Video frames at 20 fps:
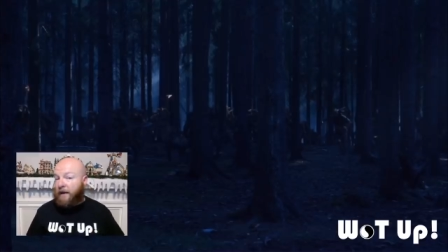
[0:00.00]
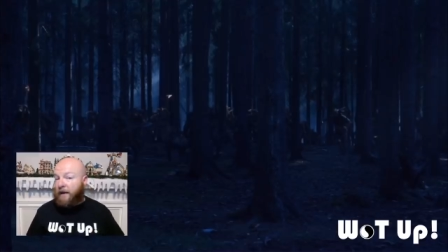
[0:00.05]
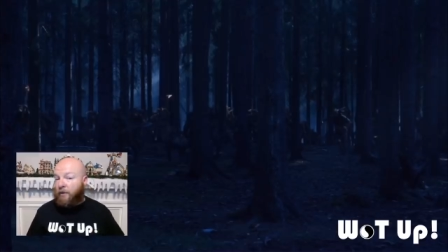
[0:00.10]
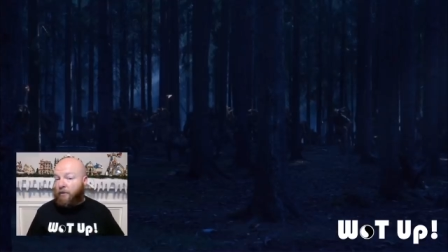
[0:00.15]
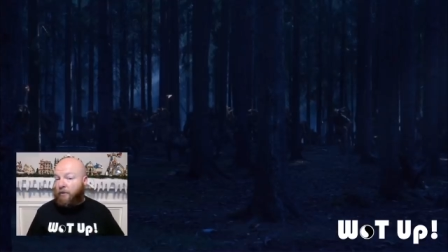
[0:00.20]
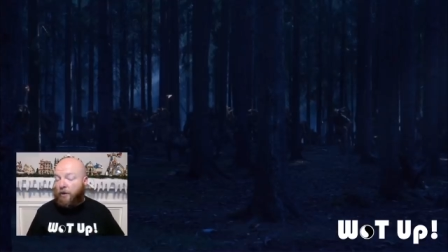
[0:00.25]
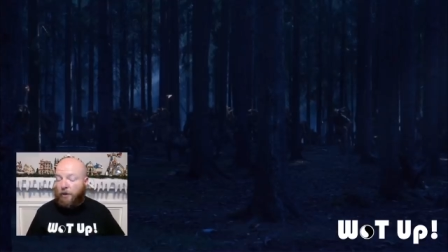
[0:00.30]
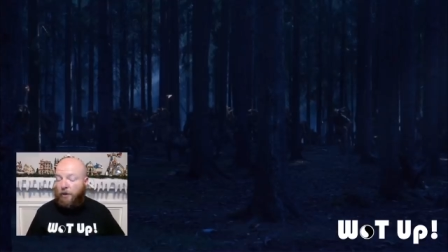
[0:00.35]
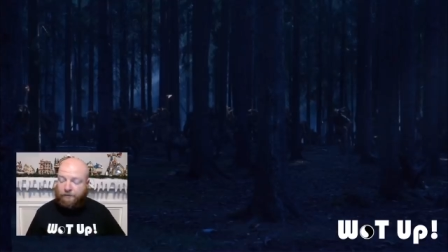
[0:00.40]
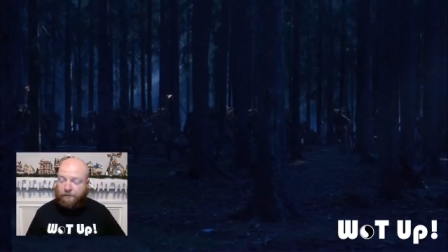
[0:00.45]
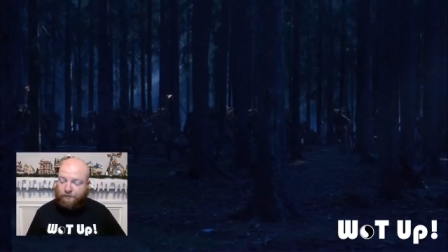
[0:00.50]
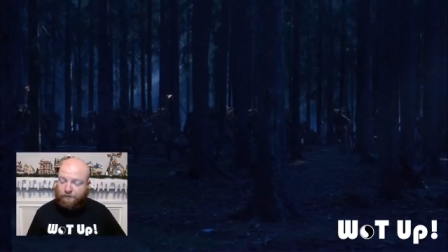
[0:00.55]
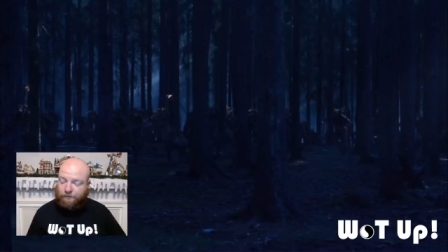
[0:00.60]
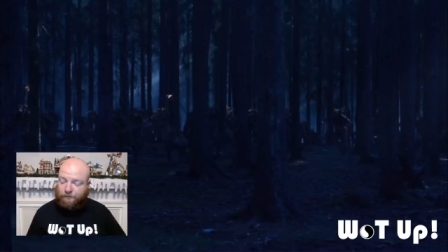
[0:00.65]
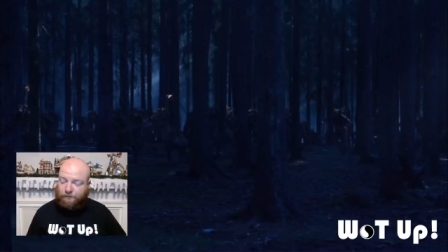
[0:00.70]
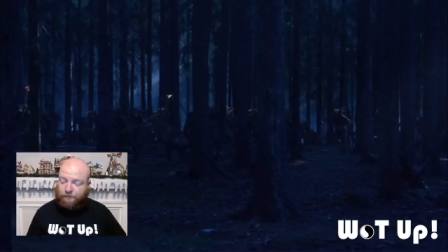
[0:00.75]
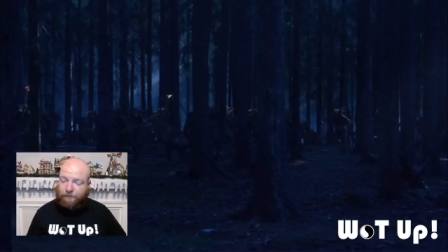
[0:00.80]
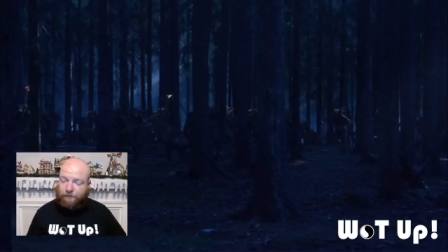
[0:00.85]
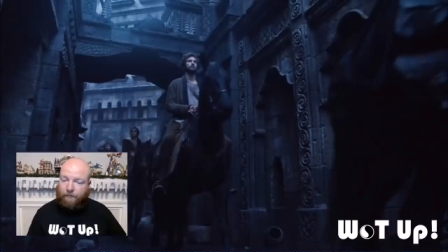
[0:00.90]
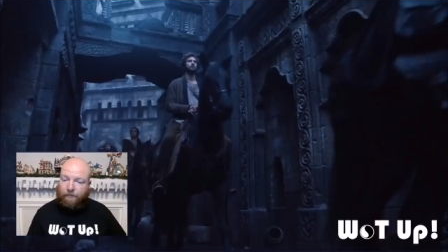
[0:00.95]
I don't know.
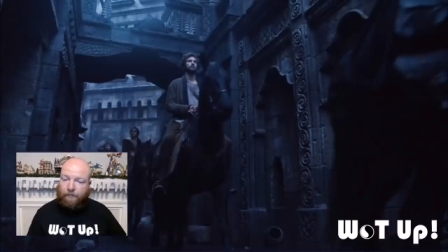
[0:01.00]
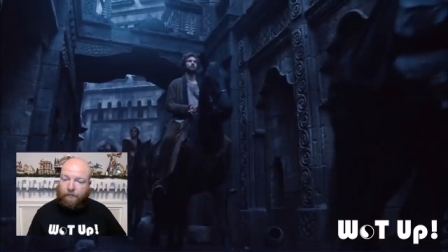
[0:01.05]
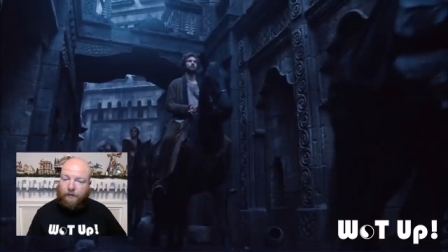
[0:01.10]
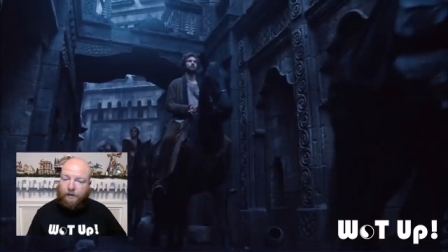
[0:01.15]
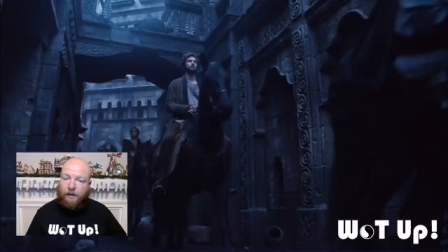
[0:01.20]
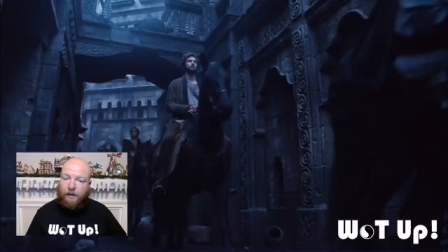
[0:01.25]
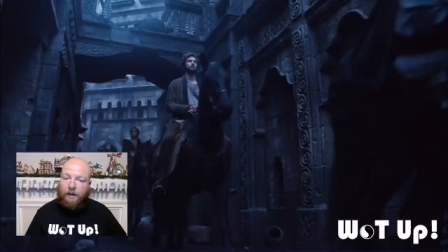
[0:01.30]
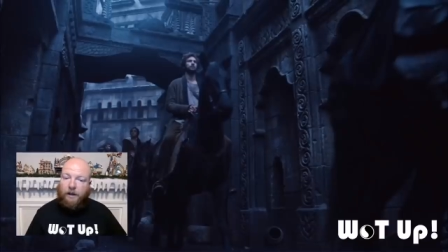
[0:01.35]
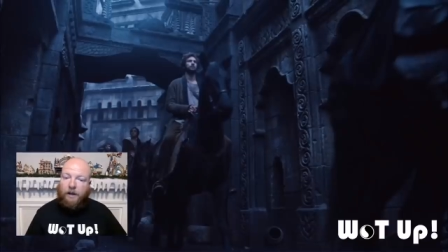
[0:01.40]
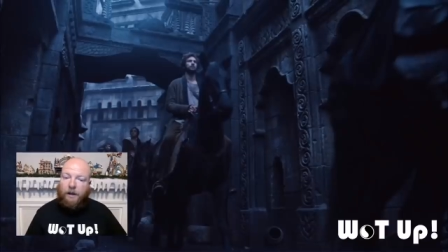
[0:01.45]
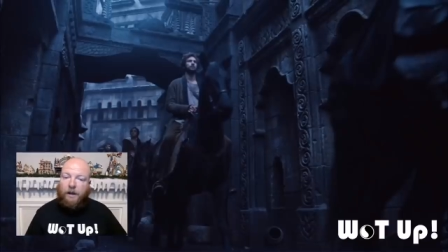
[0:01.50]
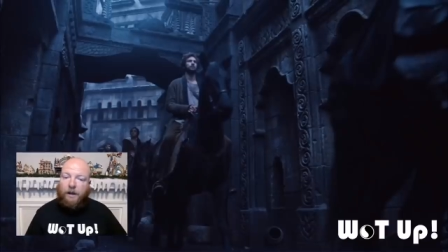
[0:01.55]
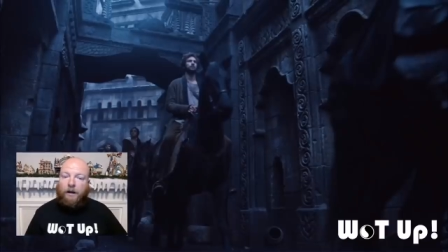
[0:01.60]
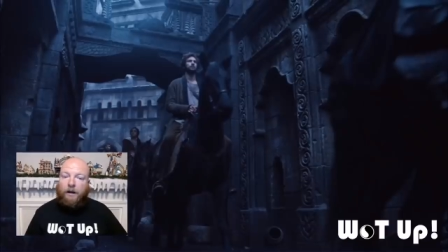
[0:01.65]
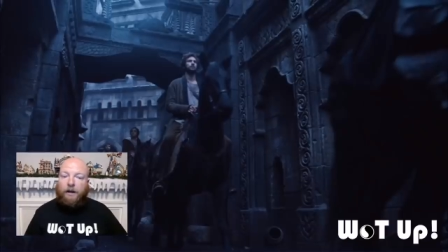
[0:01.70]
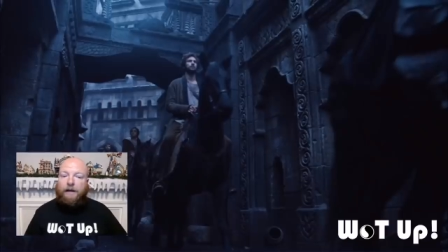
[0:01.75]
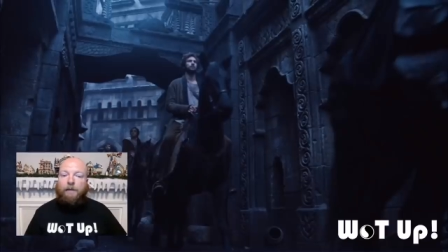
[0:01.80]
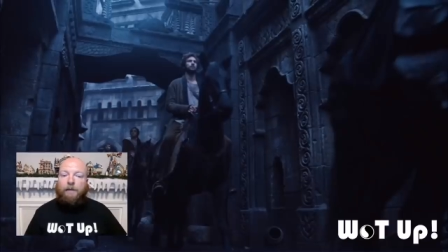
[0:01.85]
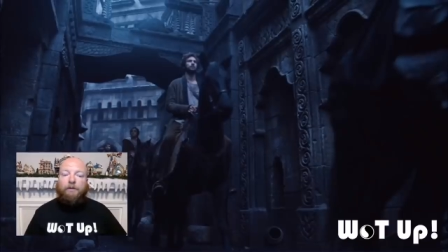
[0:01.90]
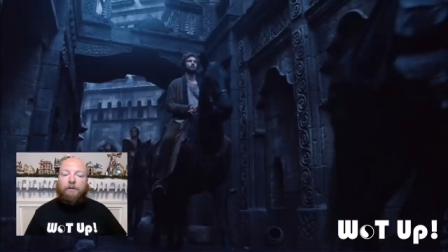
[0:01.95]

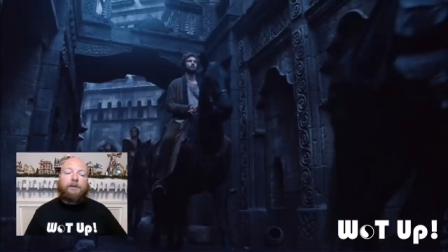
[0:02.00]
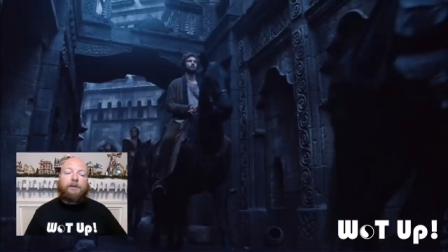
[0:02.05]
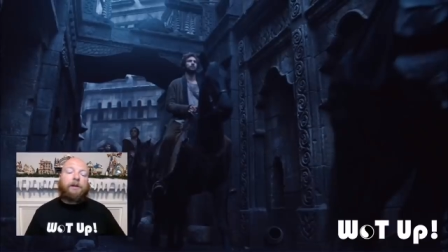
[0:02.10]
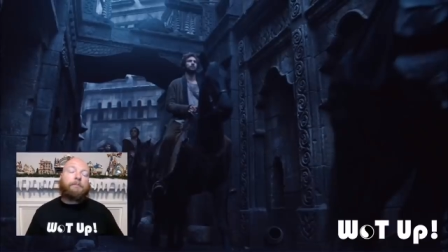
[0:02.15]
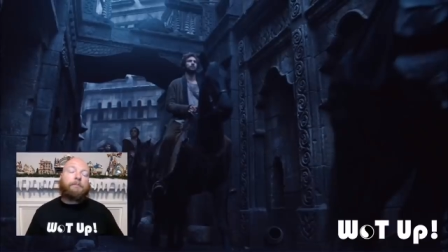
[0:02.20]
All right, now we're going to talk